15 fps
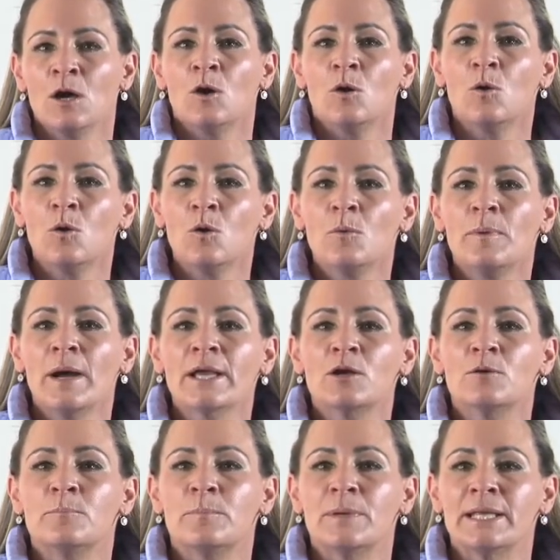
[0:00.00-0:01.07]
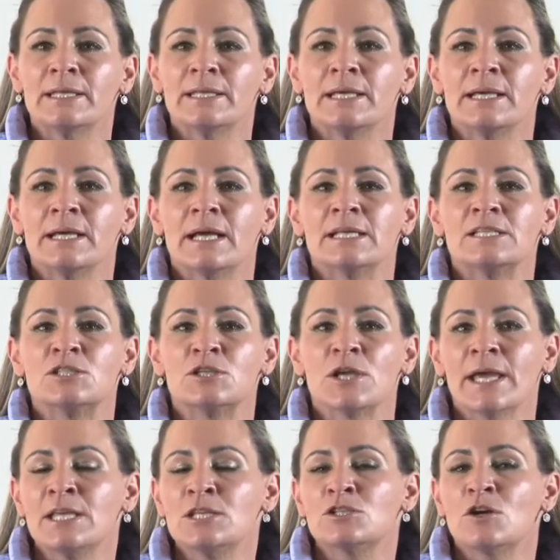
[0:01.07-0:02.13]
or by completing a
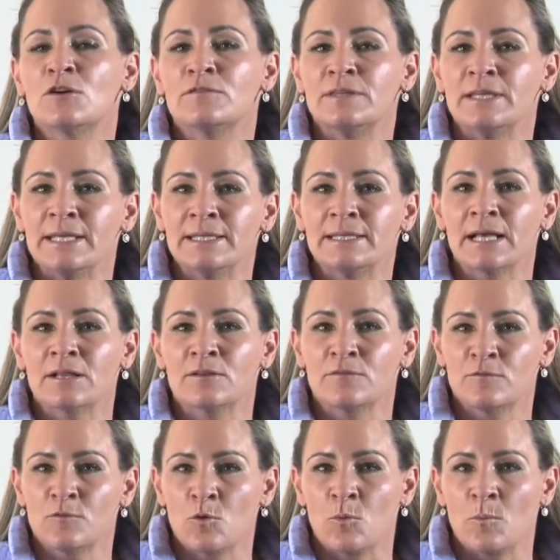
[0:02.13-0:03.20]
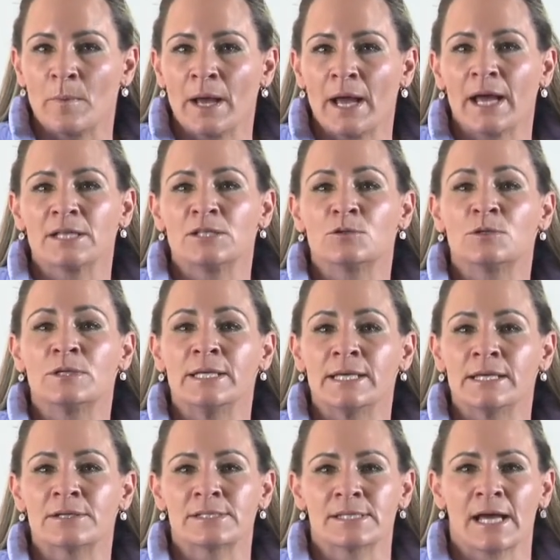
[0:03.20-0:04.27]
change of detail form at your
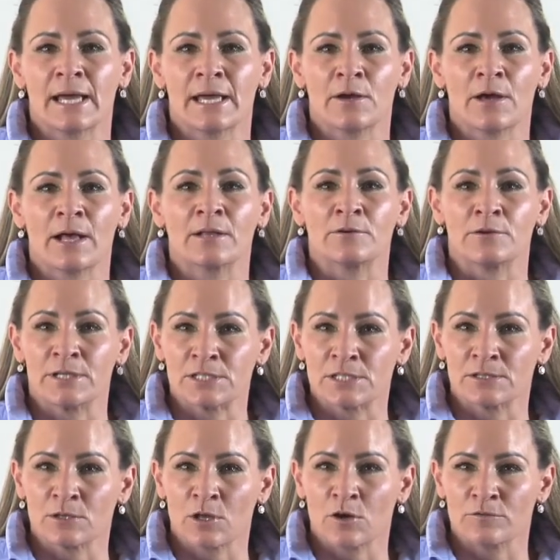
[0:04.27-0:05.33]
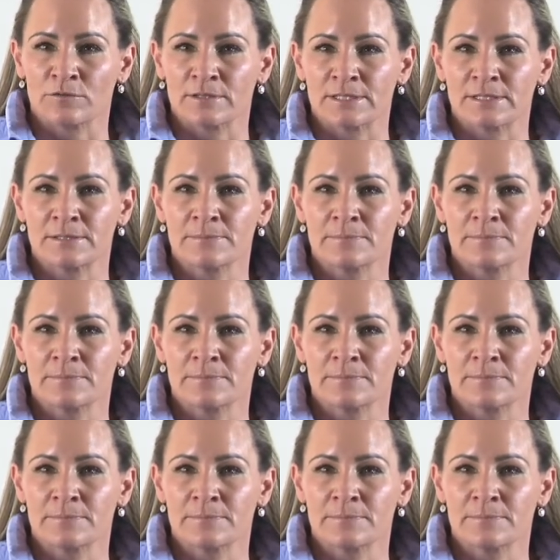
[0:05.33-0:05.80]
nearest IOL regional office.